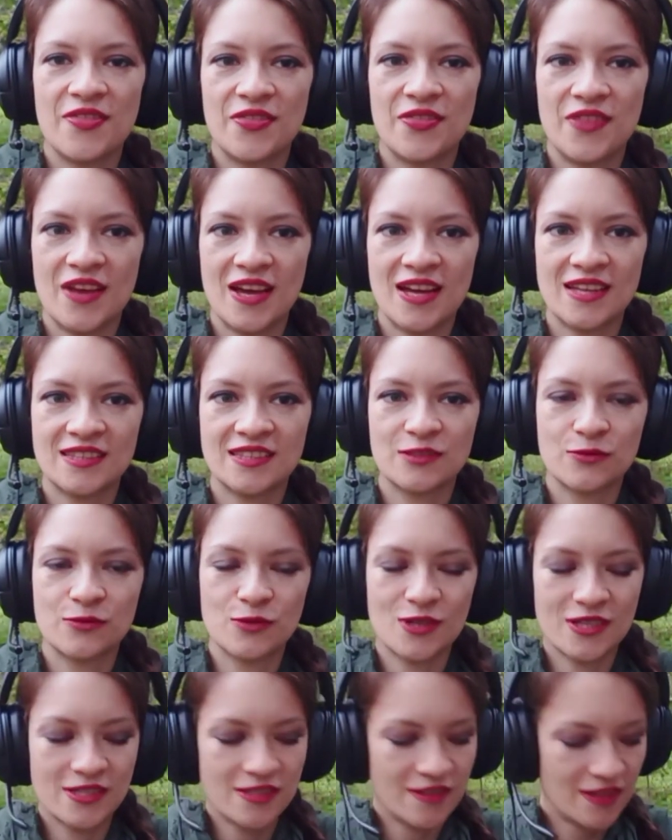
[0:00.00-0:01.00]
that it
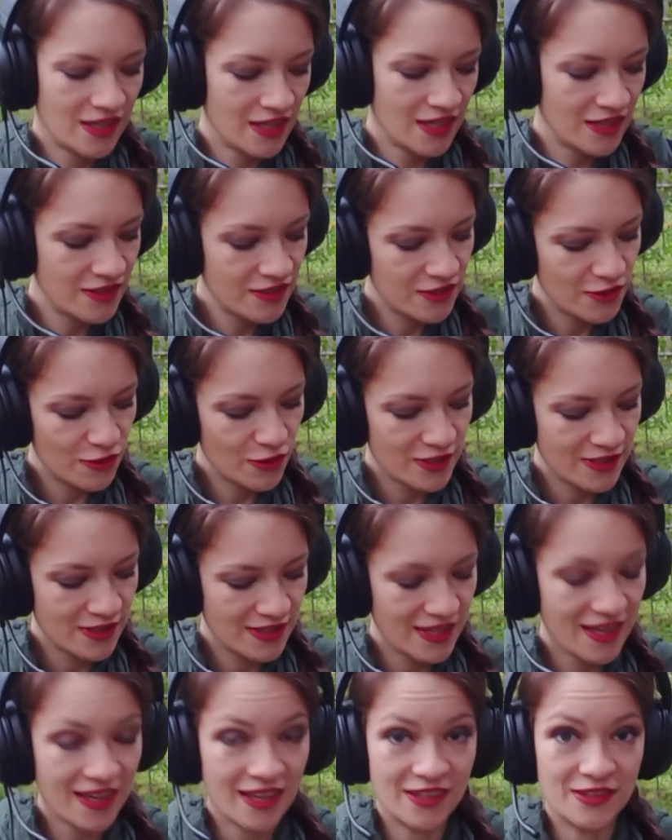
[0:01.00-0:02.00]
was
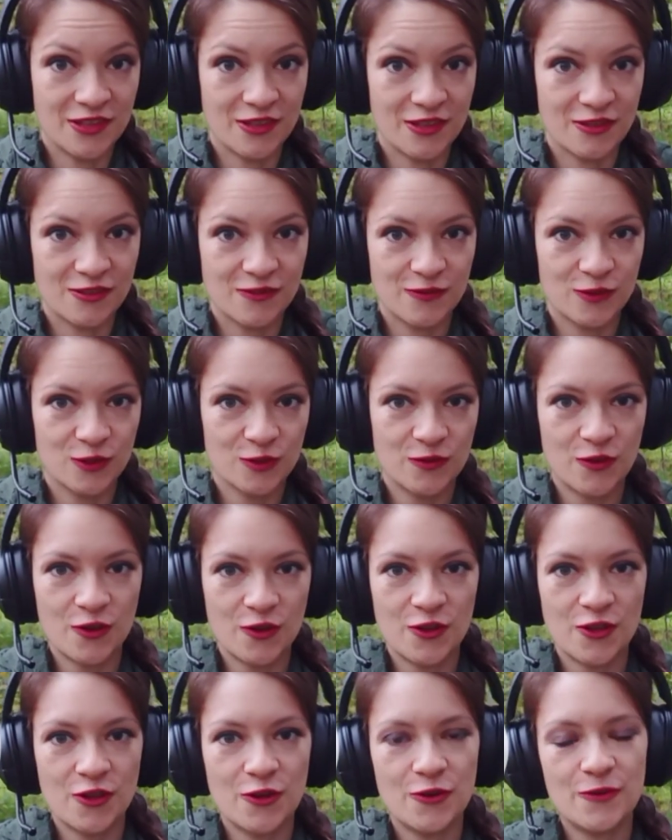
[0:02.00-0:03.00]
interesting and useful for
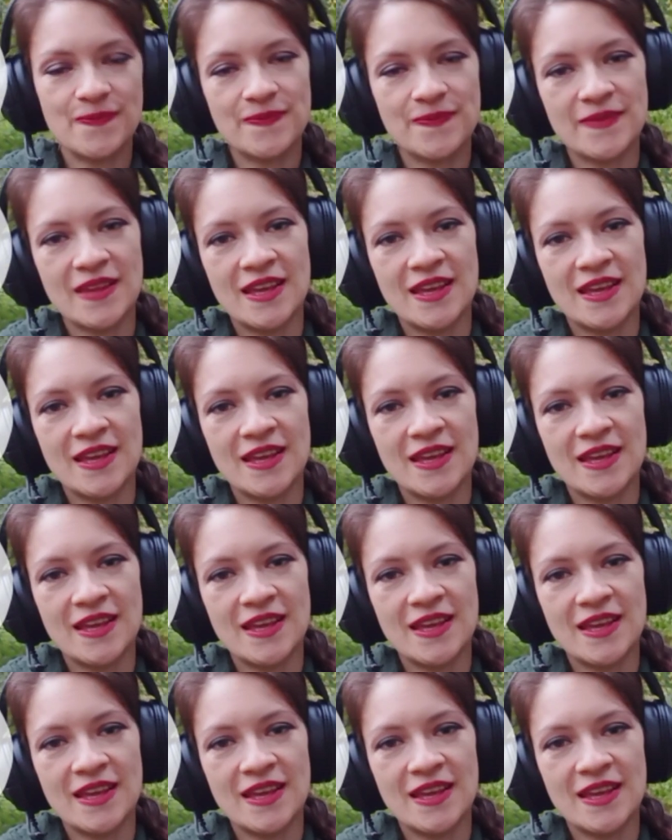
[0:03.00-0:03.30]
you.